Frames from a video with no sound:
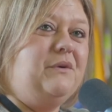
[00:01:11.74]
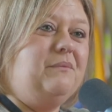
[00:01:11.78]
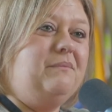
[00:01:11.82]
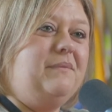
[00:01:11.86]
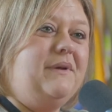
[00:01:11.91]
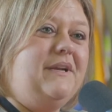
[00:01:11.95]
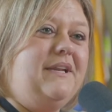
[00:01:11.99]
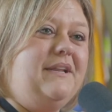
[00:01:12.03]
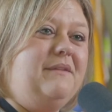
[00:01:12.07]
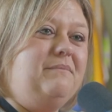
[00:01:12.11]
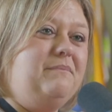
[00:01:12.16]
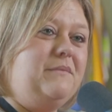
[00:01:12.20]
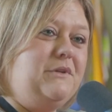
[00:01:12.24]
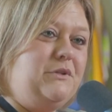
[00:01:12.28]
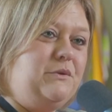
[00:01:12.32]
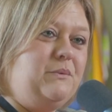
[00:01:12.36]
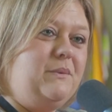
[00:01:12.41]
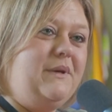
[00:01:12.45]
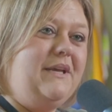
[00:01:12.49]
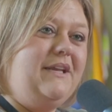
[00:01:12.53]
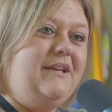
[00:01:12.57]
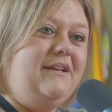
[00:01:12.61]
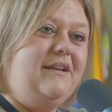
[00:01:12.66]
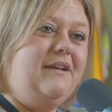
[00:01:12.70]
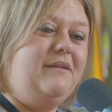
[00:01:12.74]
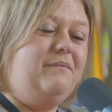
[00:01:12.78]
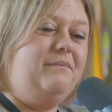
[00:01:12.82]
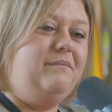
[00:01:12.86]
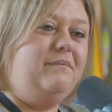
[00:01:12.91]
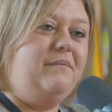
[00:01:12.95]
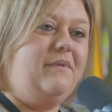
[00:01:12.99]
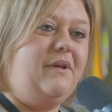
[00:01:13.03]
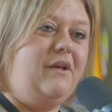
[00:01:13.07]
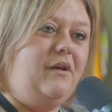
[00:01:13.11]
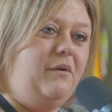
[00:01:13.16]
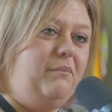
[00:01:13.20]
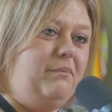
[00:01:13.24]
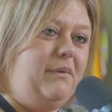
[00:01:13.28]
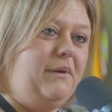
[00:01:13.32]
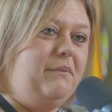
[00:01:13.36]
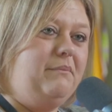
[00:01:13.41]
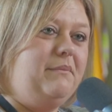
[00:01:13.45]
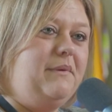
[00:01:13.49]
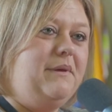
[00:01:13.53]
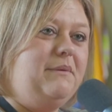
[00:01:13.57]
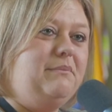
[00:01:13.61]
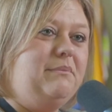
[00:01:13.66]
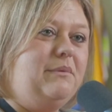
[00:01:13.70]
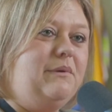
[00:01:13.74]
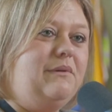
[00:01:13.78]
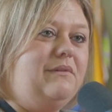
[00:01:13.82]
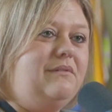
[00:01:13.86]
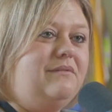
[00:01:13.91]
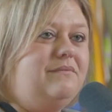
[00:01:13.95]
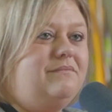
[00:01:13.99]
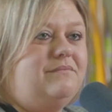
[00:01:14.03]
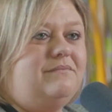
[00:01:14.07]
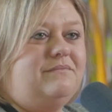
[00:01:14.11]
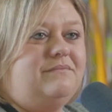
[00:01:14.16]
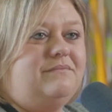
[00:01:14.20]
but in between I'm helping people,